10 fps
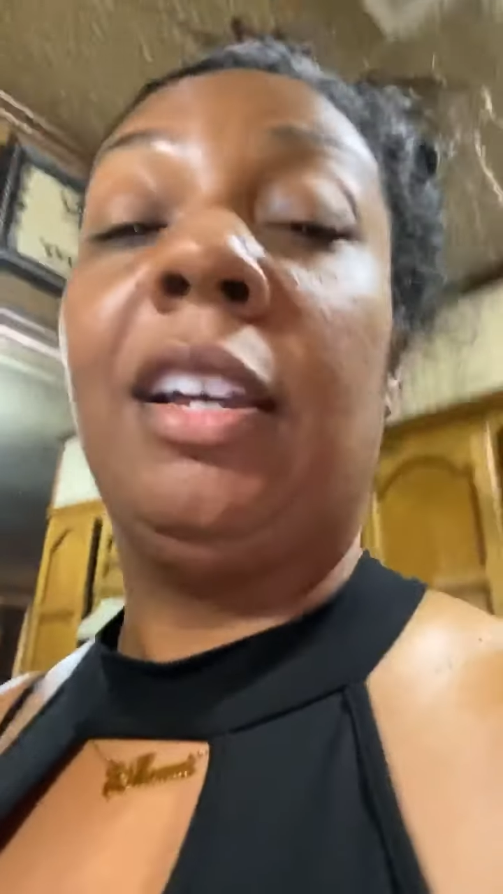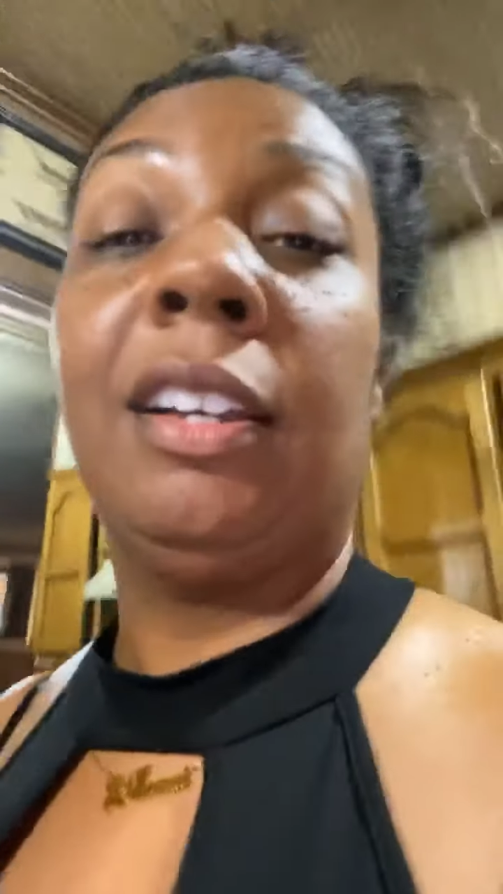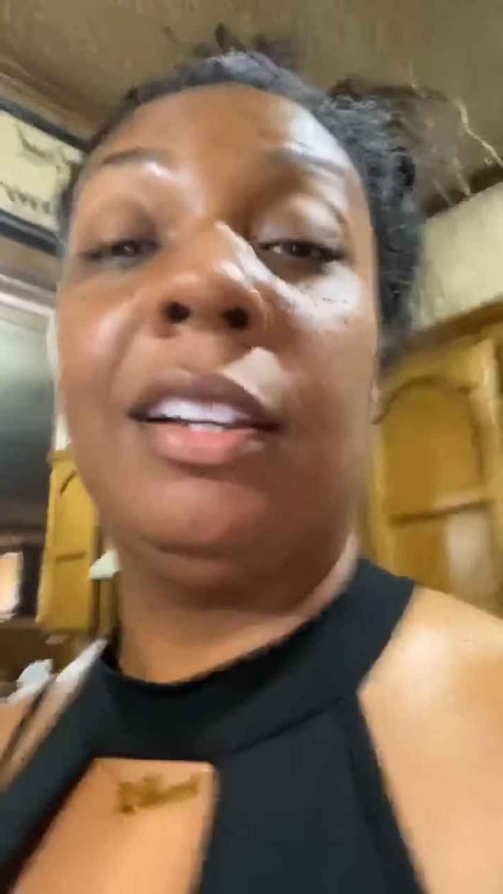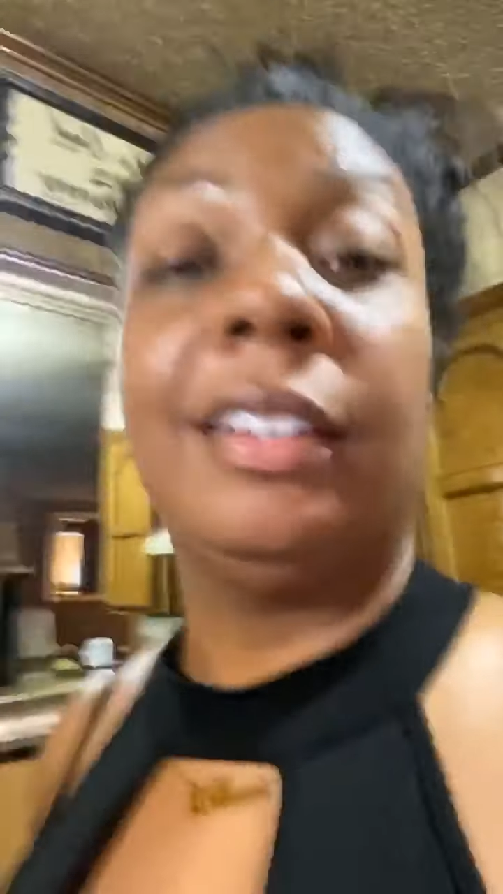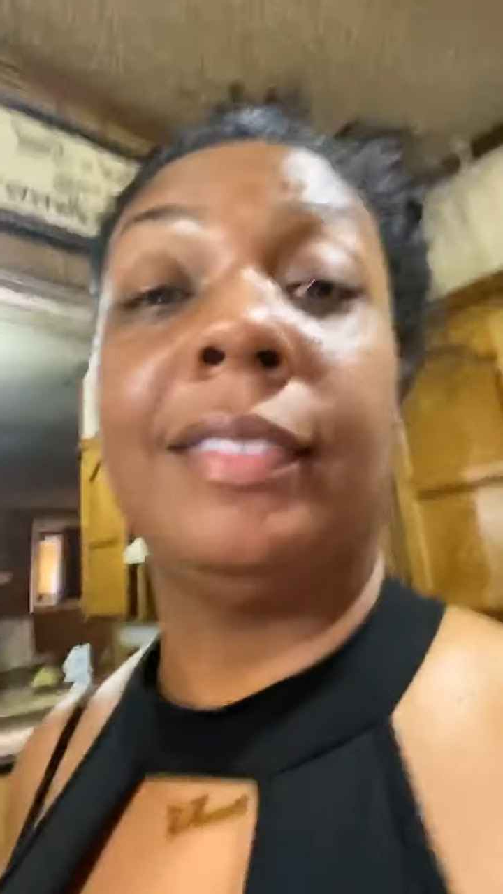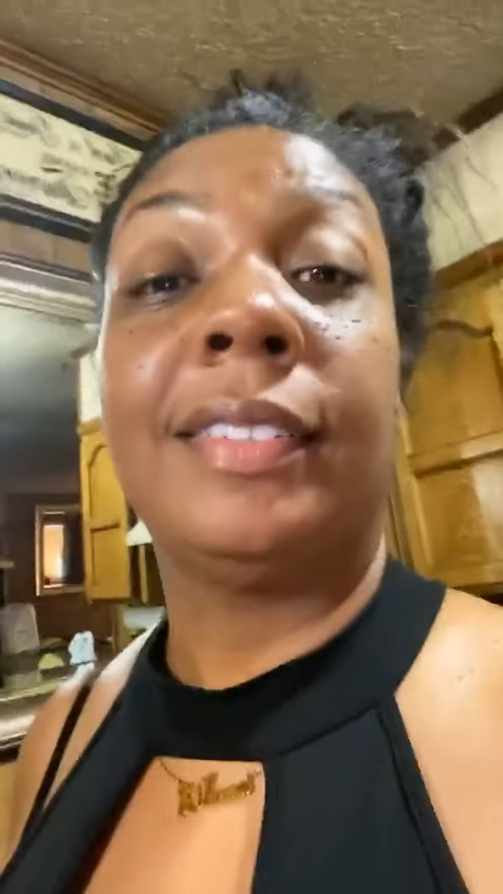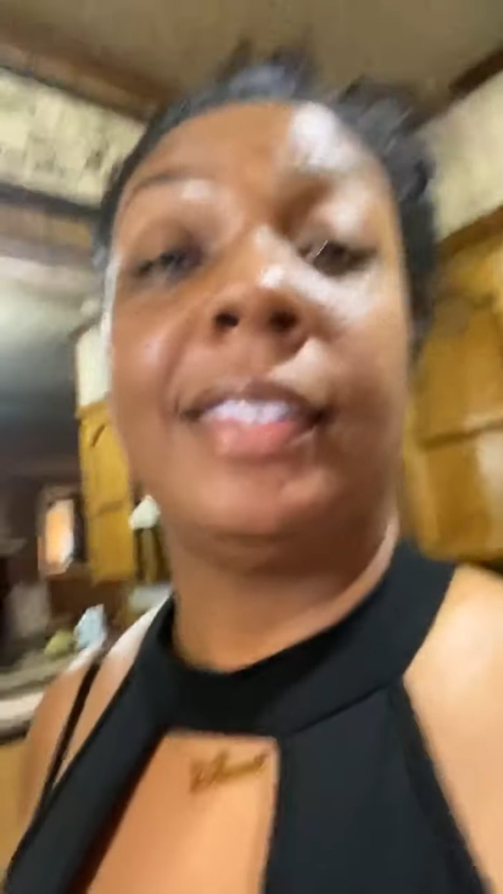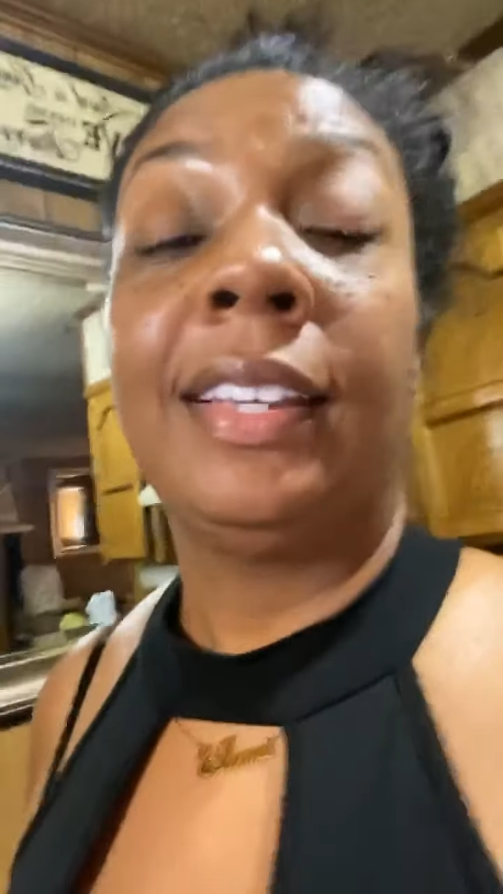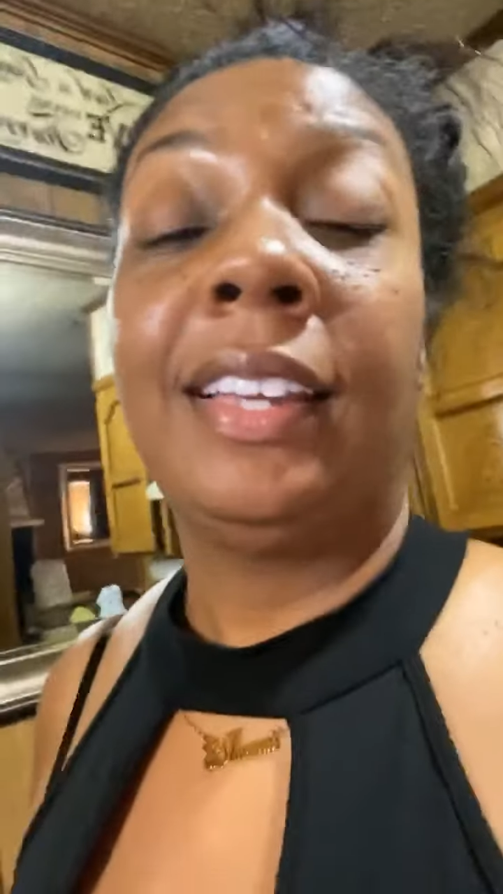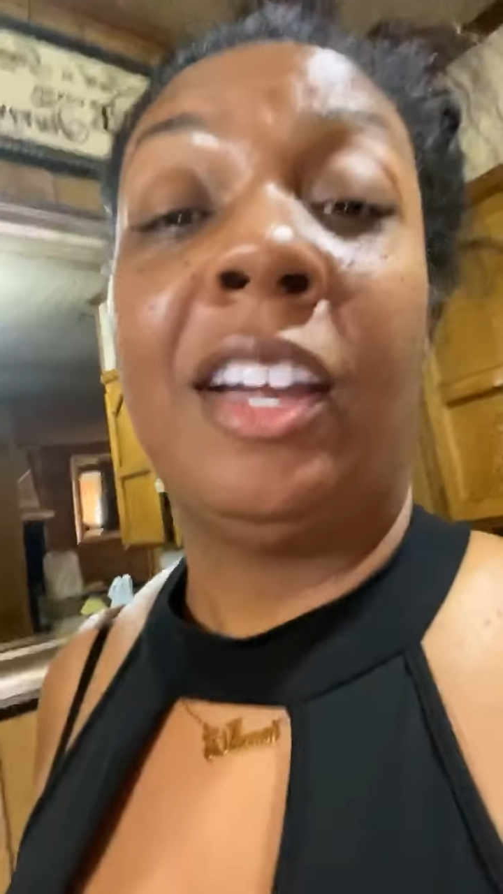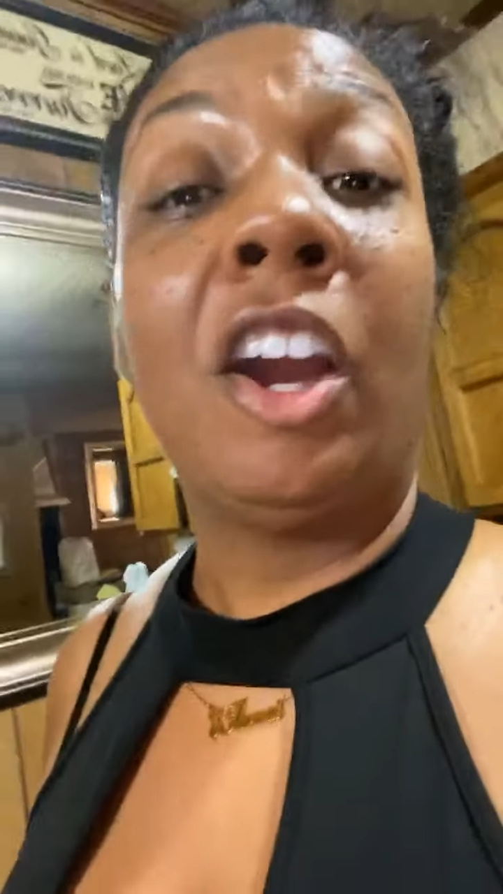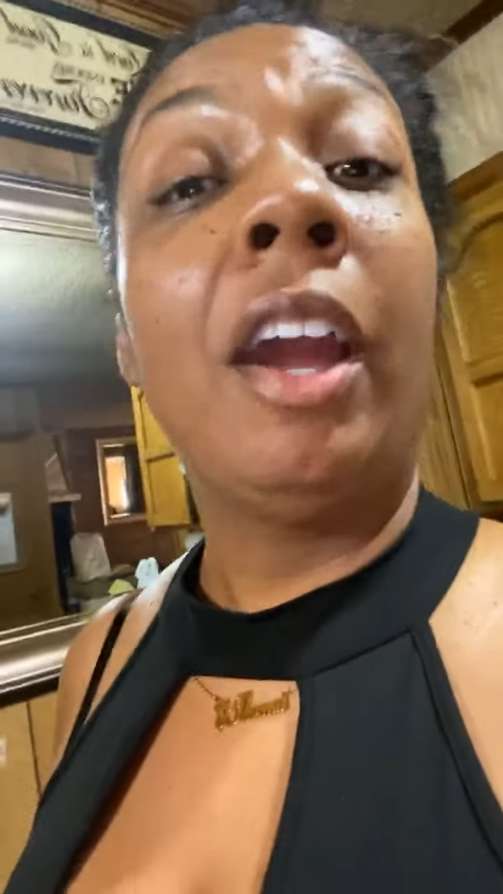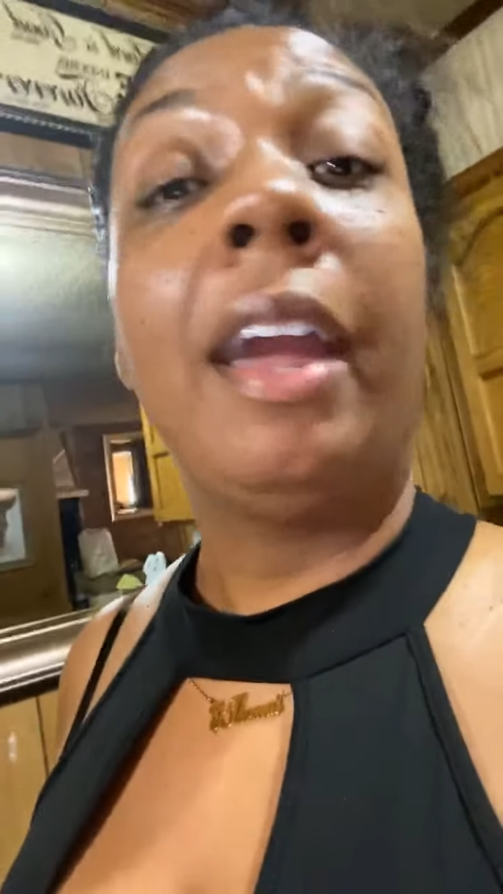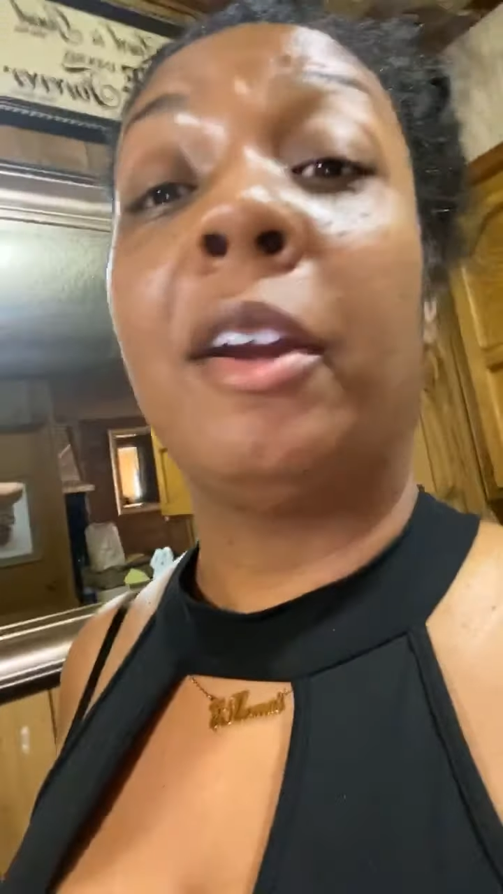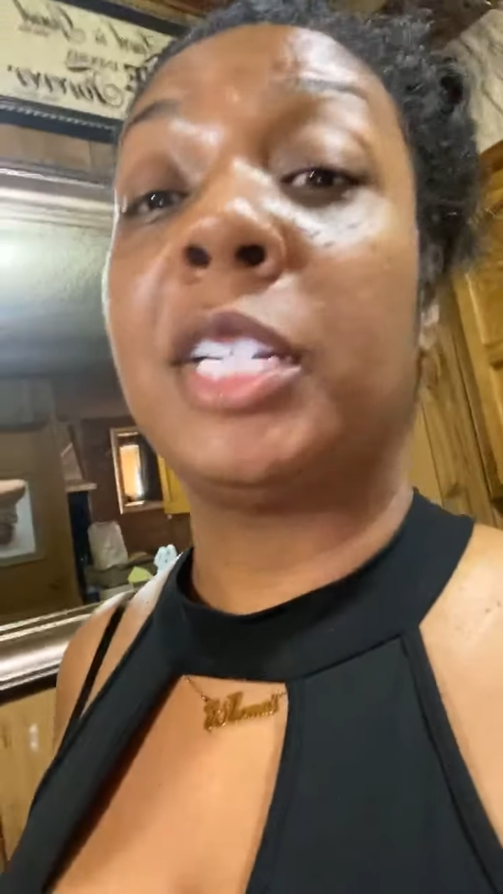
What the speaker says: Her hair